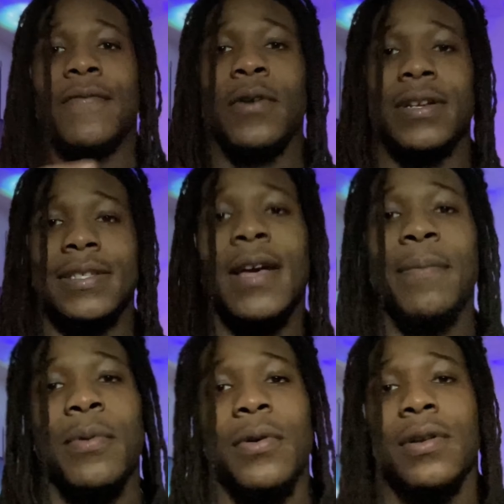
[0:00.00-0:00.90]
For
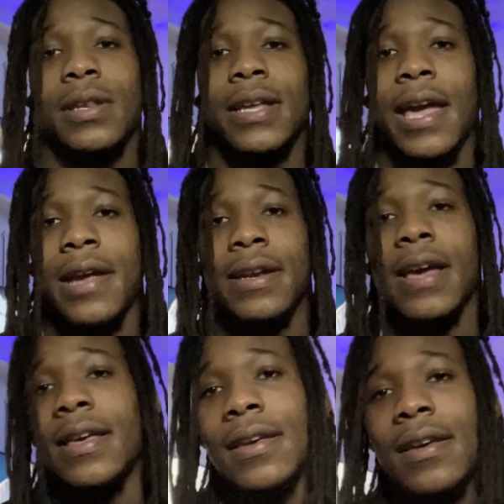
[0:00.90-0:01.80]
example, look at
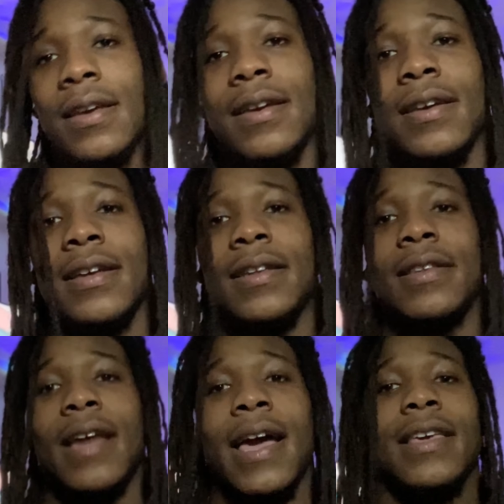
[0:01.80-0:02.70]
Nike.
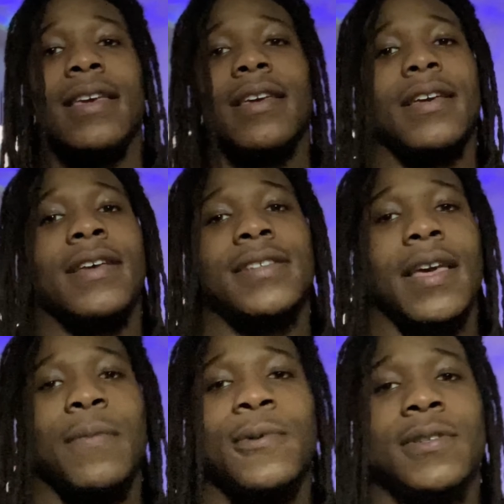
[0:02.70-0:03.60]
Nike is
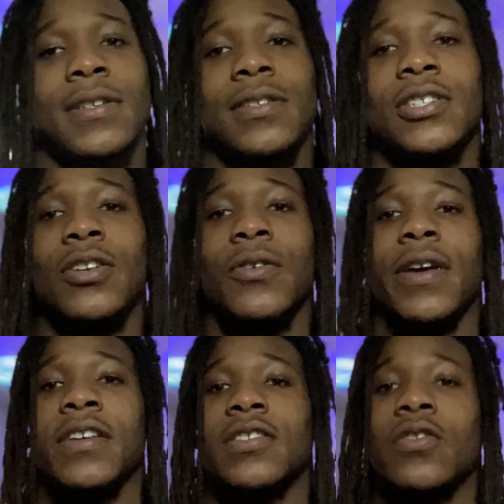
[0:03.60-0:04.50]
able to
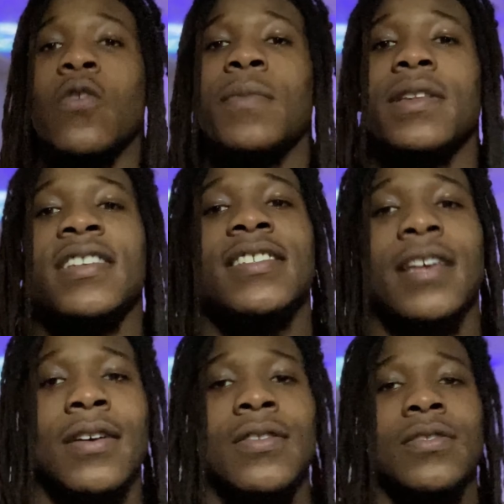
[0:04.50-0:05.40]
generate so many
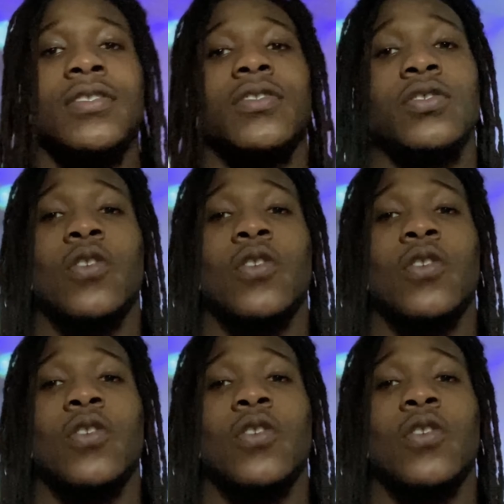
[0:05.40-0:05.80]
sales